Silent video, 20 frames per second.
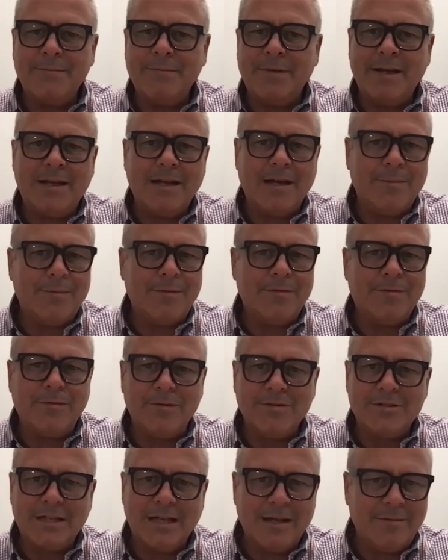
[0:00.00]
make up a
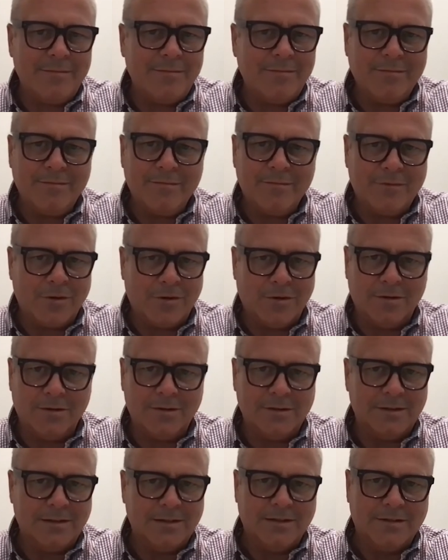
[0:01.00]
full-time
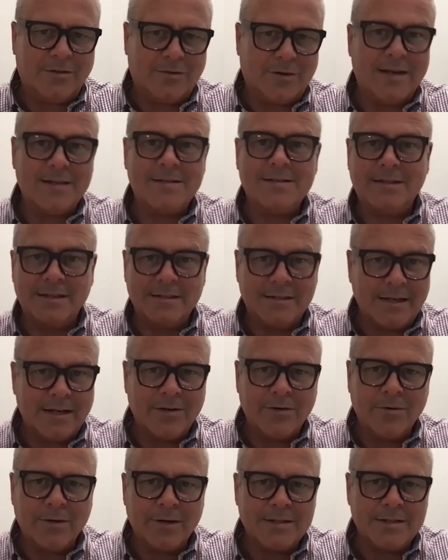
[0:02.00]
role across the entire
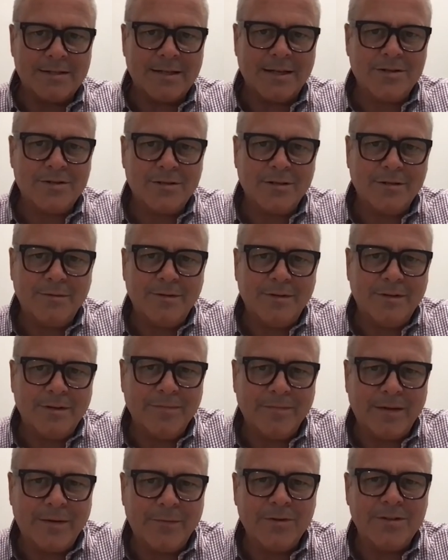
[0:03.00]
organization.
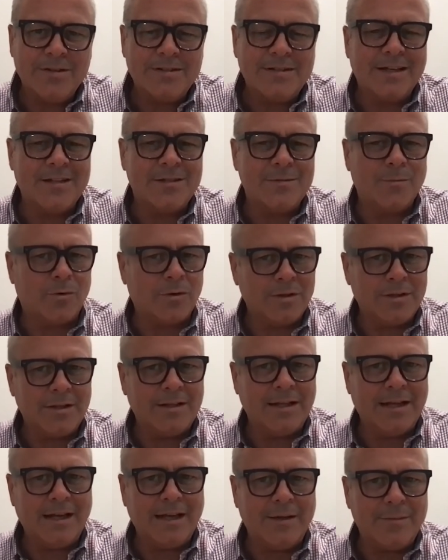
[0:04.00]
I wouldn't say it's more than
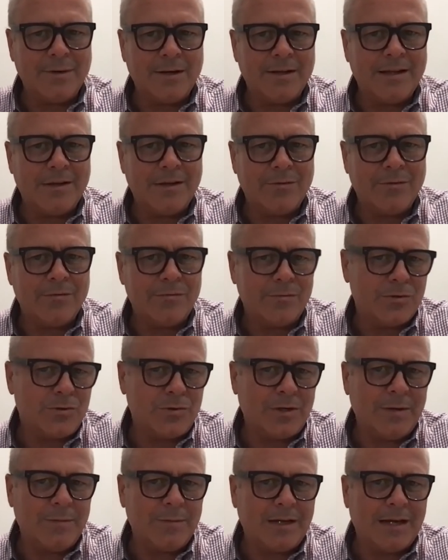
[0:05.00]
that, but I think we're
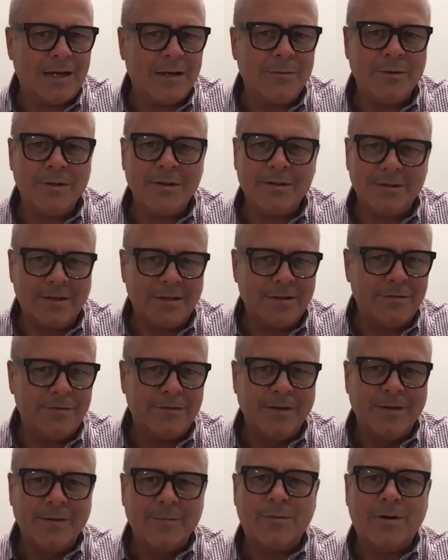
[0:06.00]
streamlined with a ton of
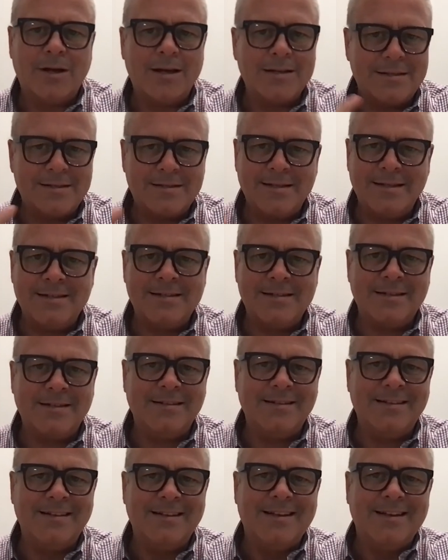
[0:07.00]
processes
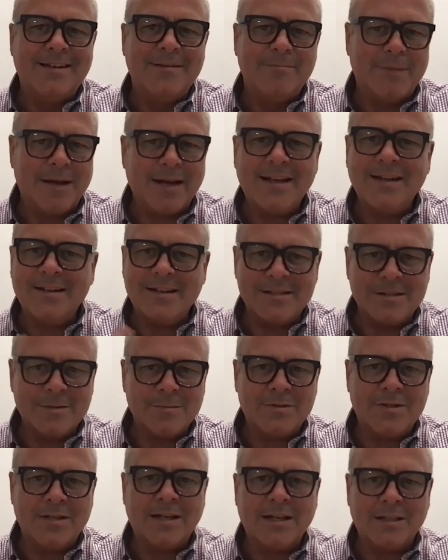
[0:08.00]
and
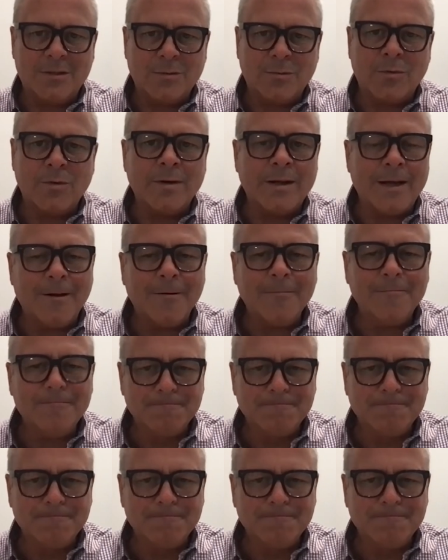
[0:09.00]
mechanisms to get the word out.